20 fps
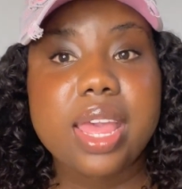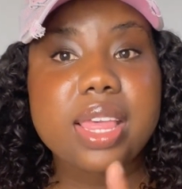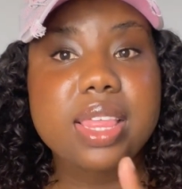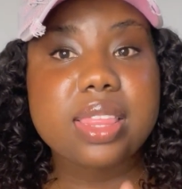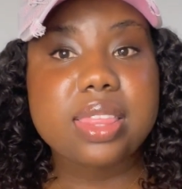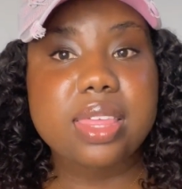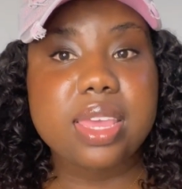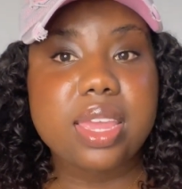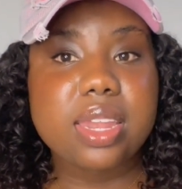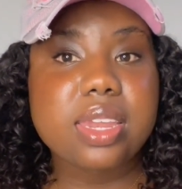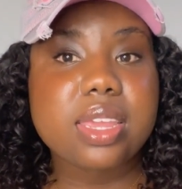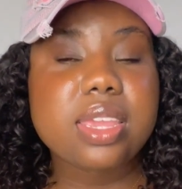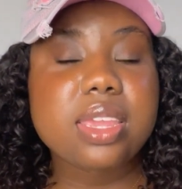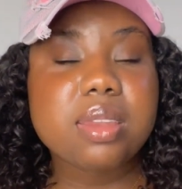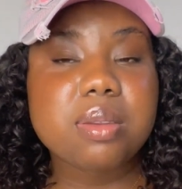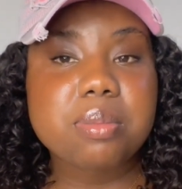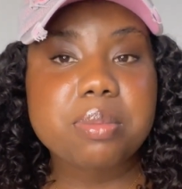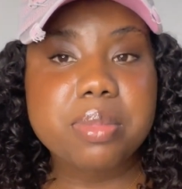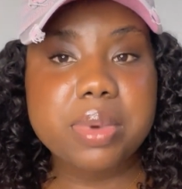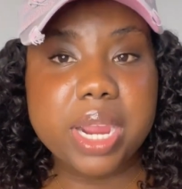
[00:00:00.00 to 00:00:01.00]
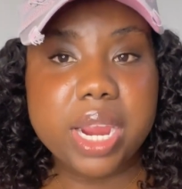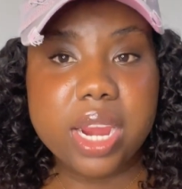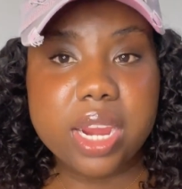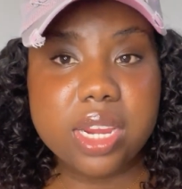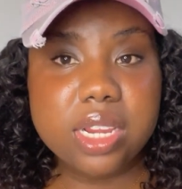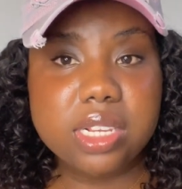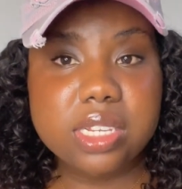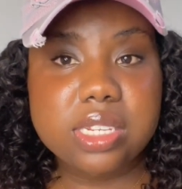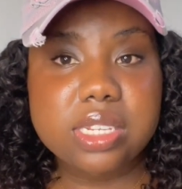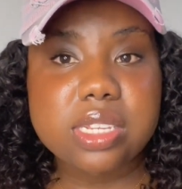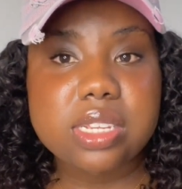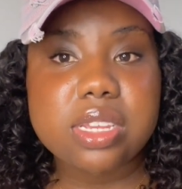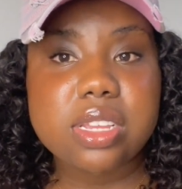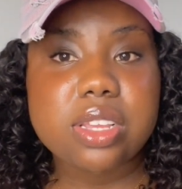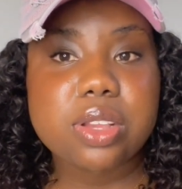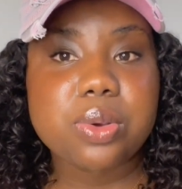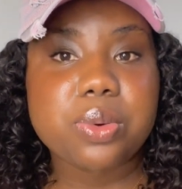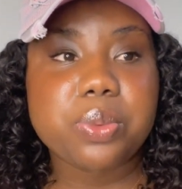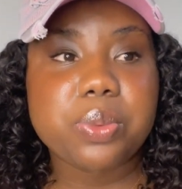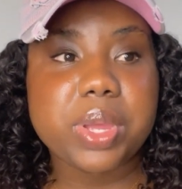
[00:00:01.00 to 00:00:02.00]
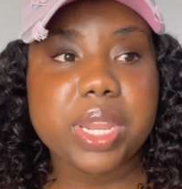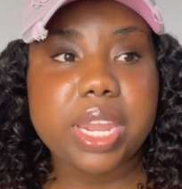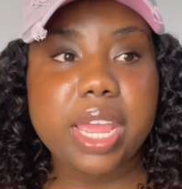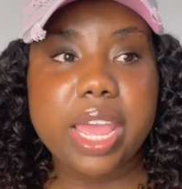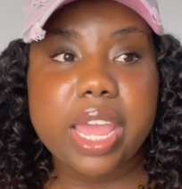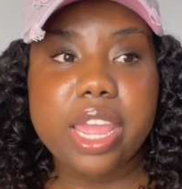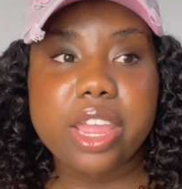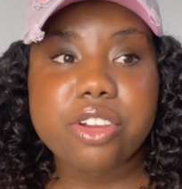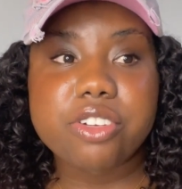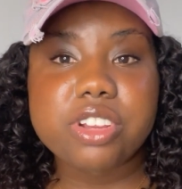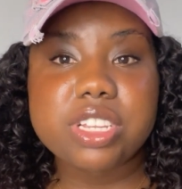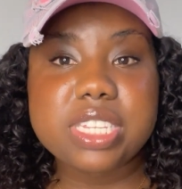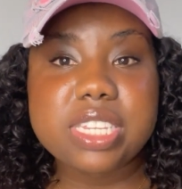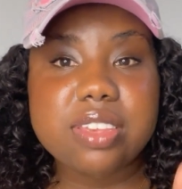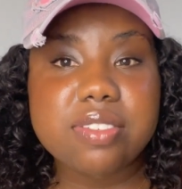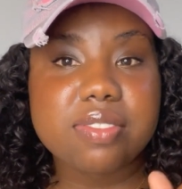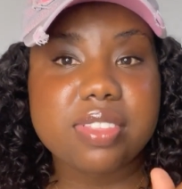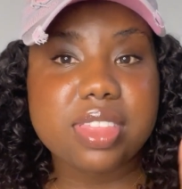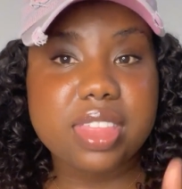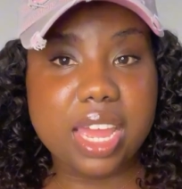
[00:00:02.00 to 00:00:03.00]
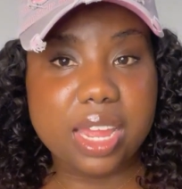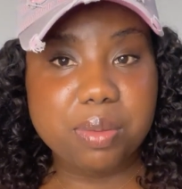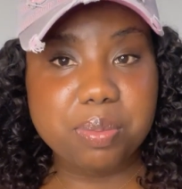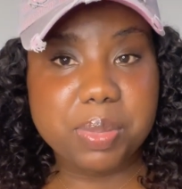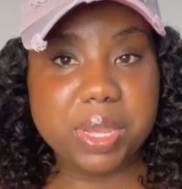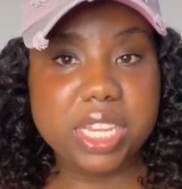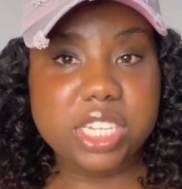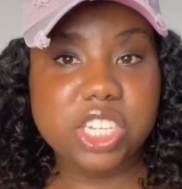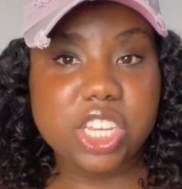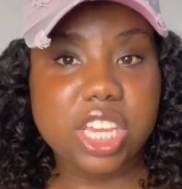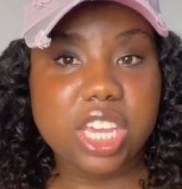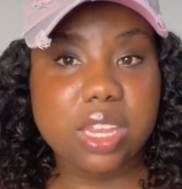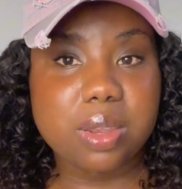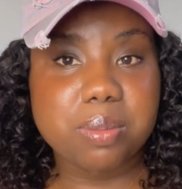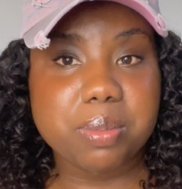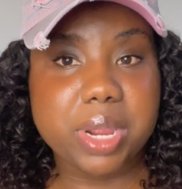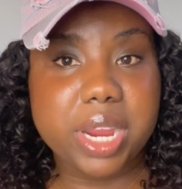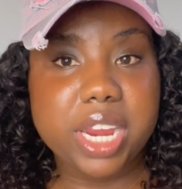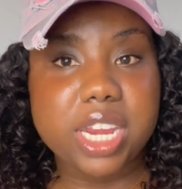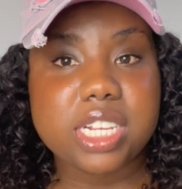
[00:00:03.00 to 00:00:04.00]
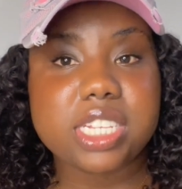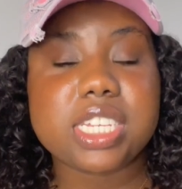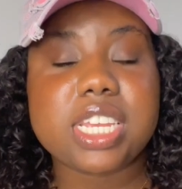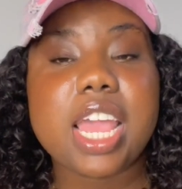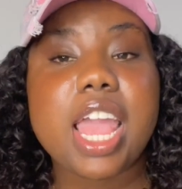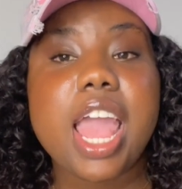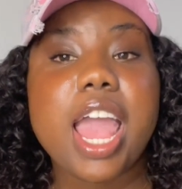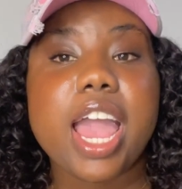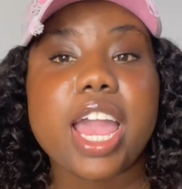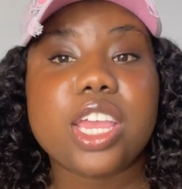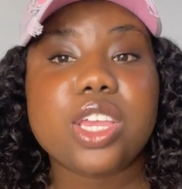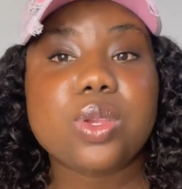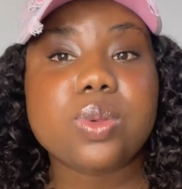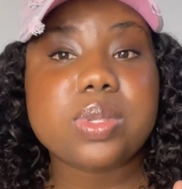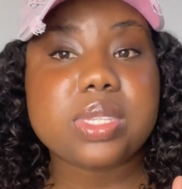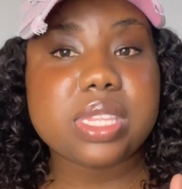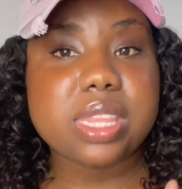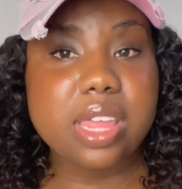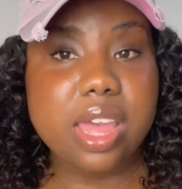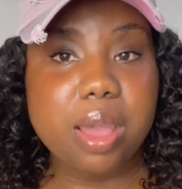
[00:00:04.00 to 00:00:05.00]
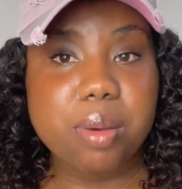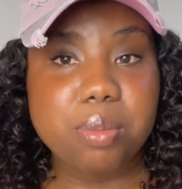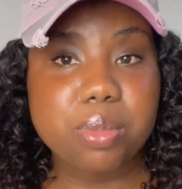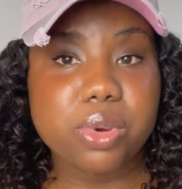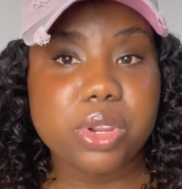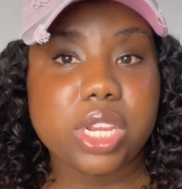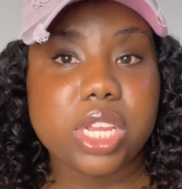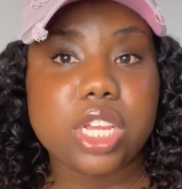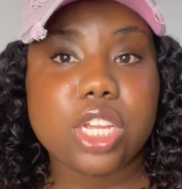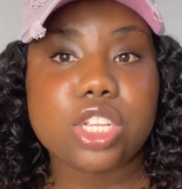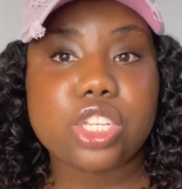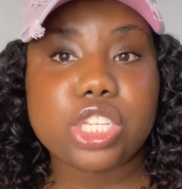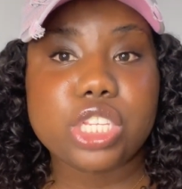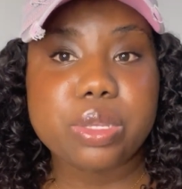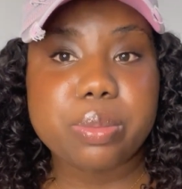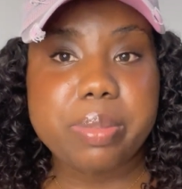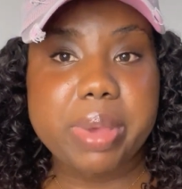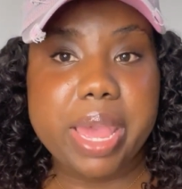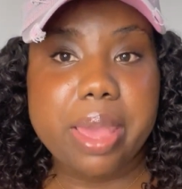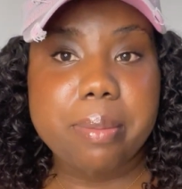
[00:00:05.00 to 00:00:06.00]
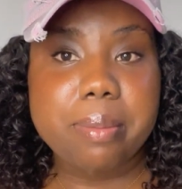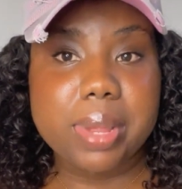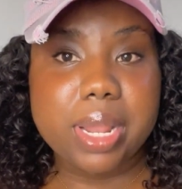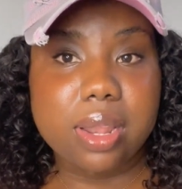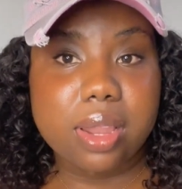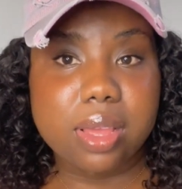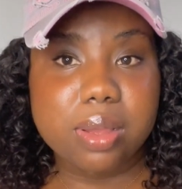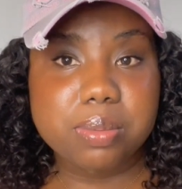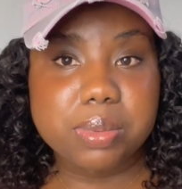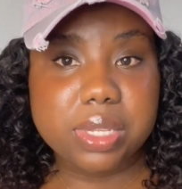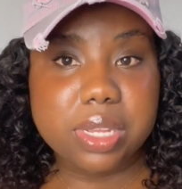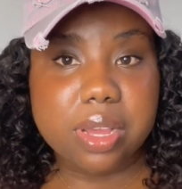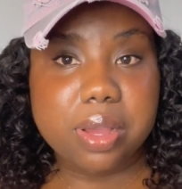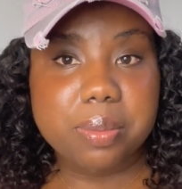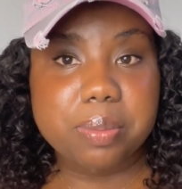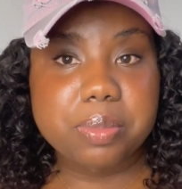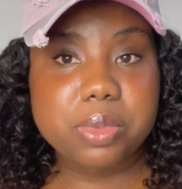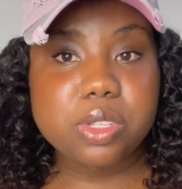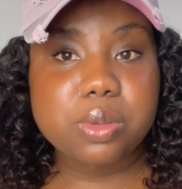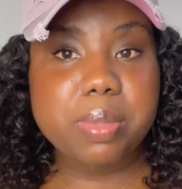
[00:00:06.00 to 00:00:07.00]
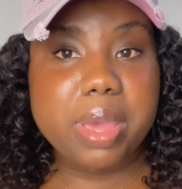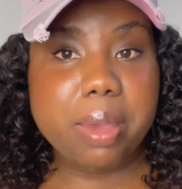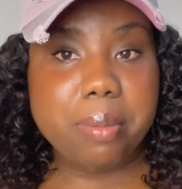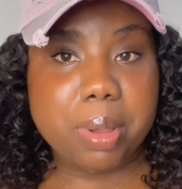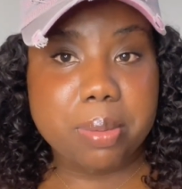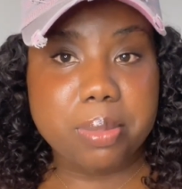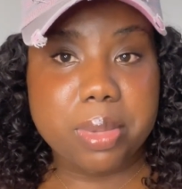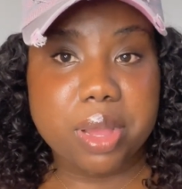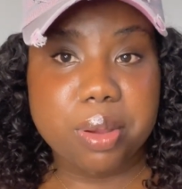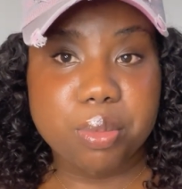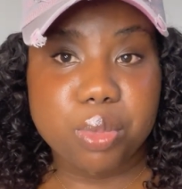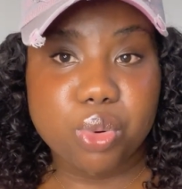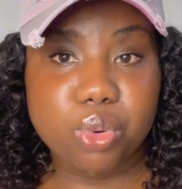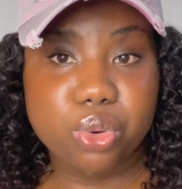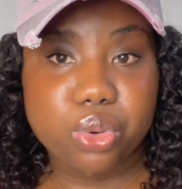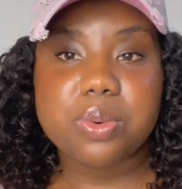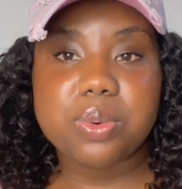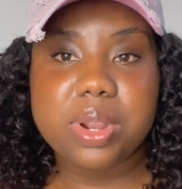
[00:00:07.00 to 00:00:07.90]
Then in March, when I received that paycheck in March, I used that money to buy my laptop, to buy my MacBook.